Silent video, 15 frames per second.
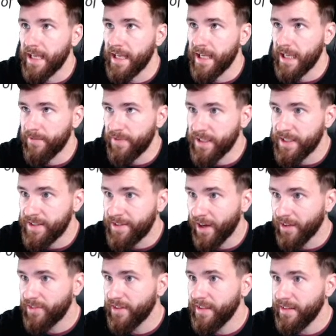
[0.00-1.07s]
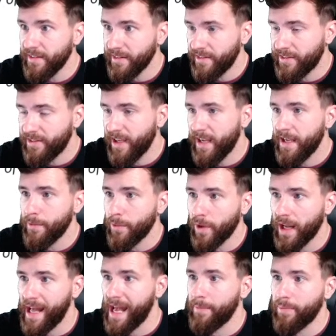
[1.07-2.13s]
if it doesn't say
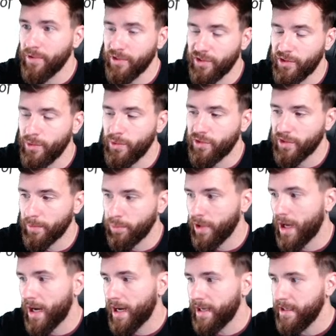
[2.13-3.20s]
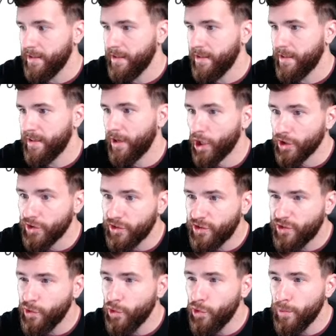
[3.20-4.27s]
what happens to supply,
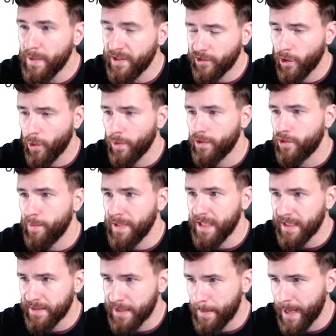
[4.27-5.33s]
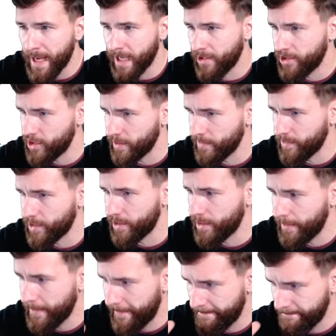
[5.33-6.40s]
assume it's going to be a demand shifter,
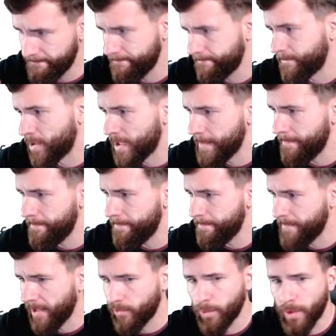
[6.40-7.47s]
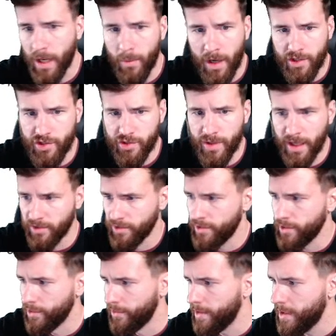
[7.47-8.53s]
right? That's what I want you guys to
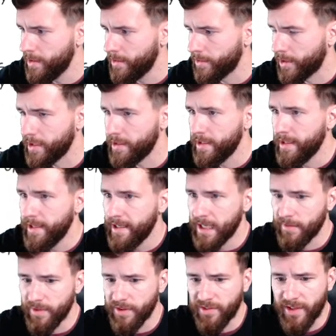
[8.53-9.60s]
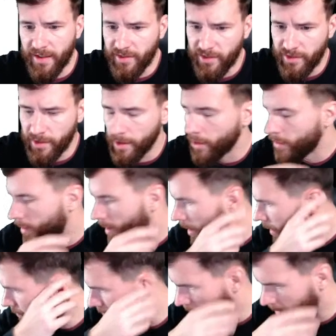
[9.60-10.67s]
do, right? If it says,
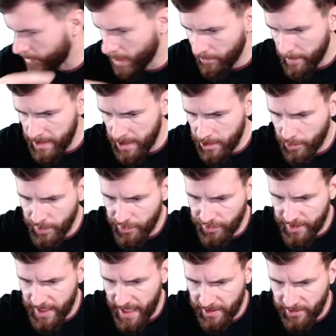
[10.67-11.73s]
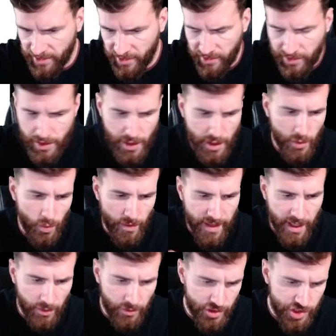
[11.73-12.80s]
the government increases taxes
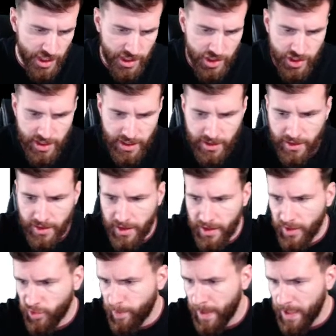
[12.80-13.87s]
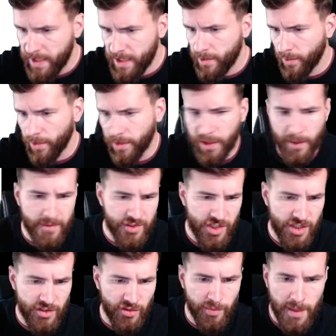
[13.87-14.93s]
without changing spending, or the government
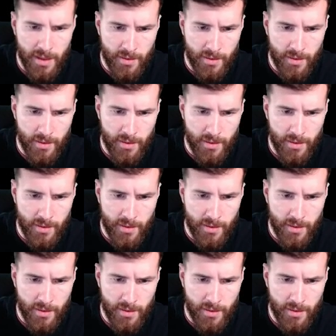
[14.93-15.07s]
changes spending